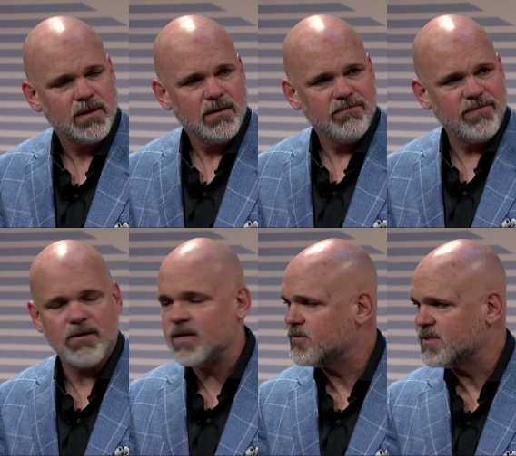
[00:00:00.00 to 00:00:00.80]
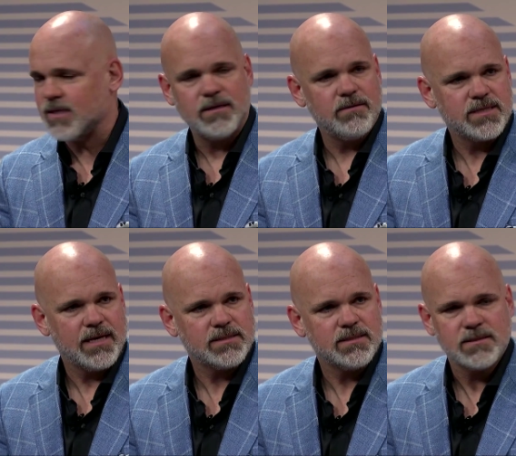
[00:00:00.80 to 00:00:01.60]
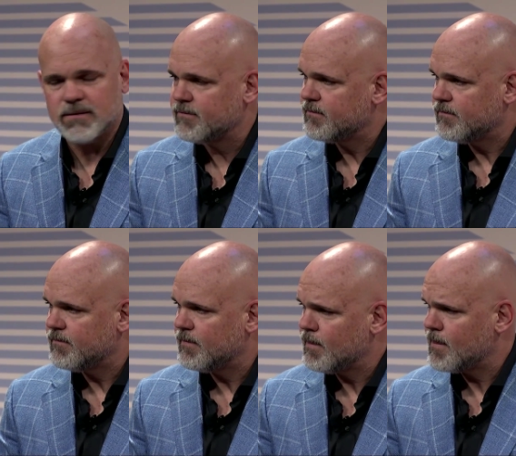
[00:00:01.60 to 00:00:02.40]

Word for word: very interesting use cases. We